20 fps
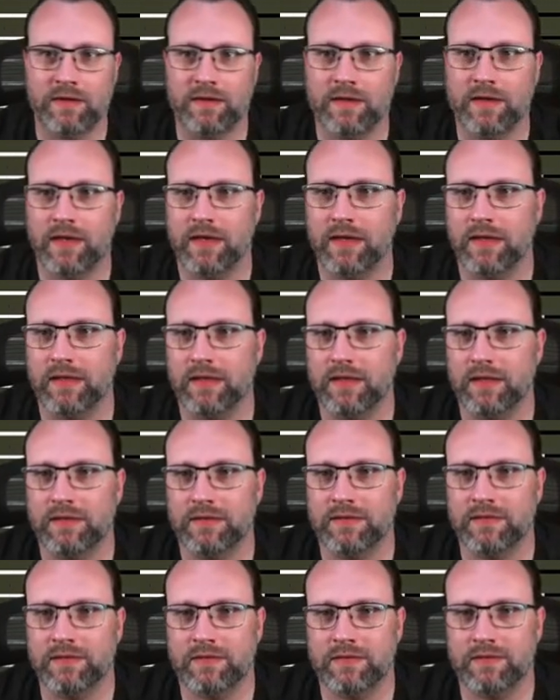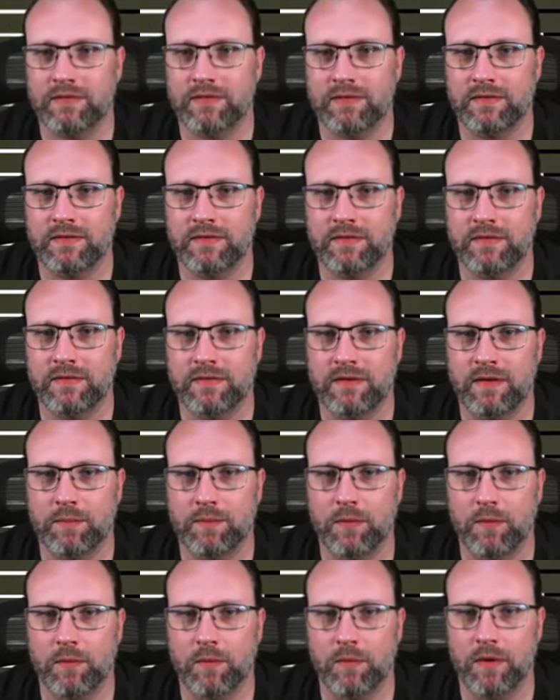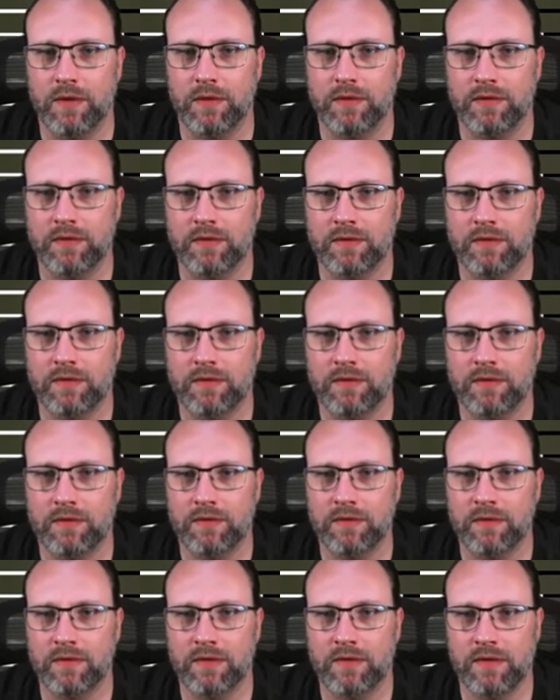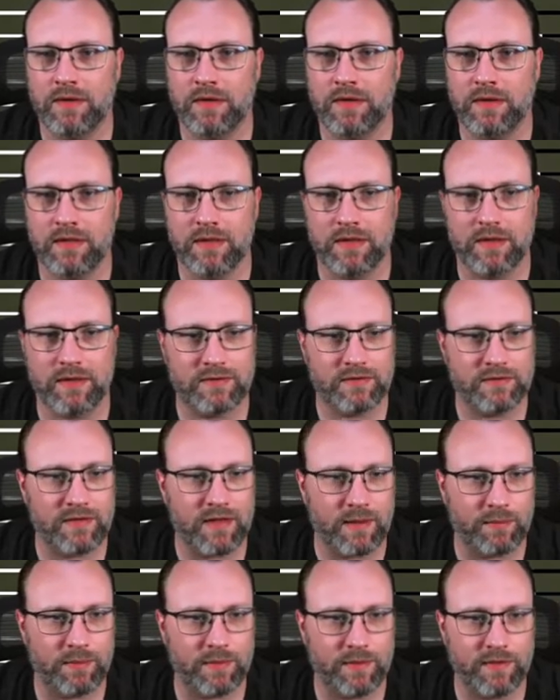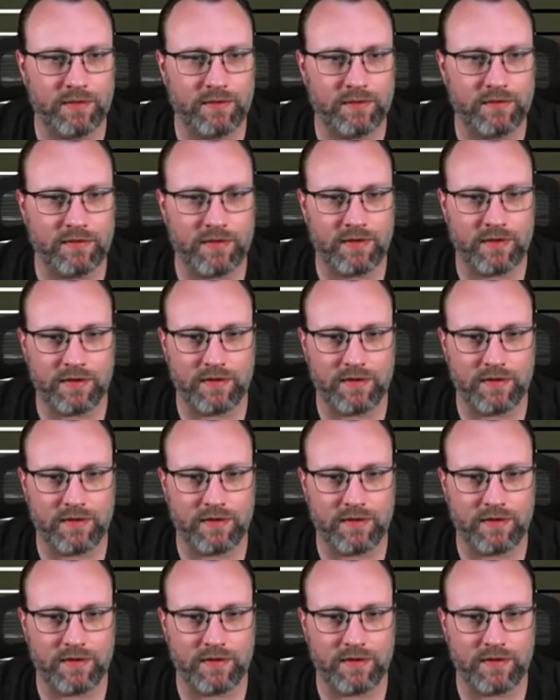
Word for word: Okay, let's, number one, let's stop this